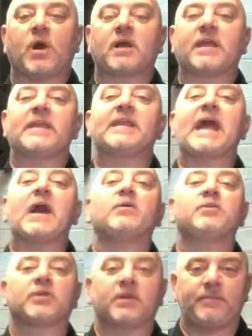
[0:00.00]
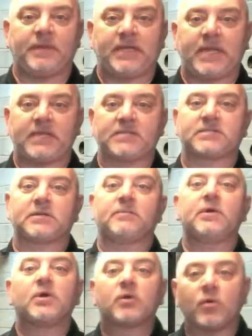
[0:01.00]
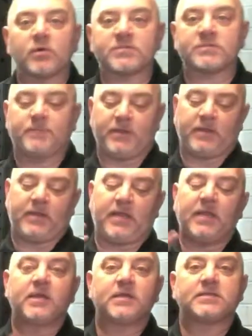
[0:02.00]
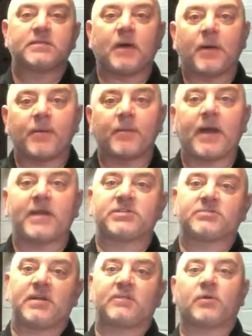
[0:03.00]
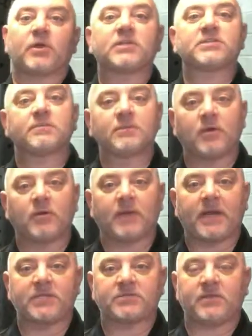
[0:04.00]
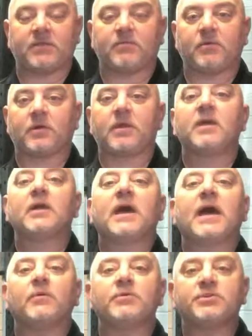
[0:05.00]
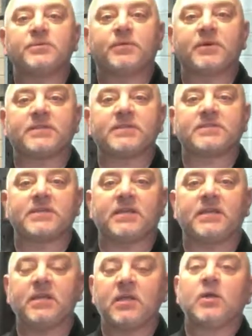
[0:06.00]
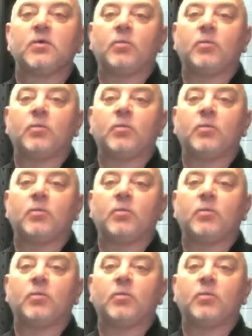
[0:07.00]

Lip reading: walk, and now you're going to be getting some core stability, some upper body strength work, and some lower body strength work. How would you put this in?